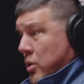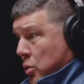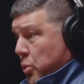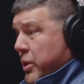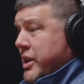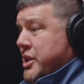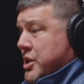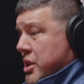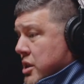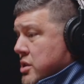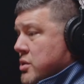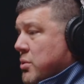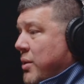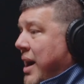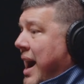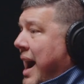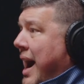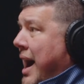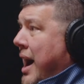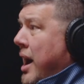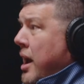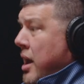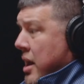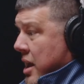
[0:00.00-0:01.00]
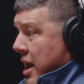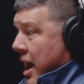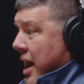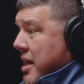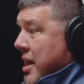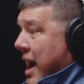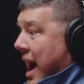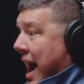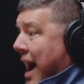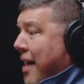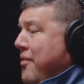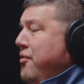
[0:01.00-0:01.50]
which is why
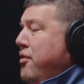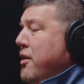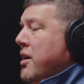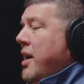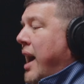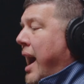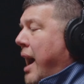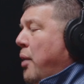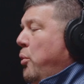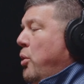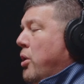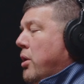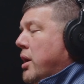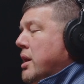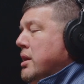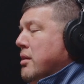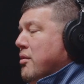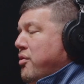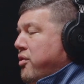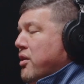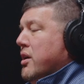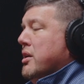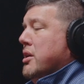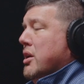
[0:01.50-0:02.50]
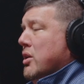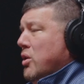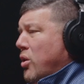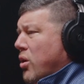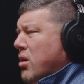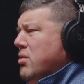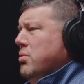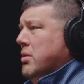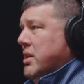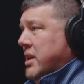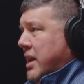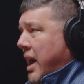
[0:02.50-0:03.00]
I walk in the fear of the
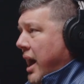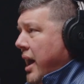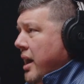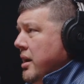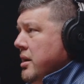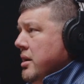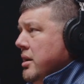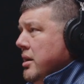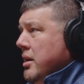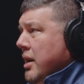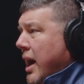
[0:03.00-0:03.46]
Lord with that.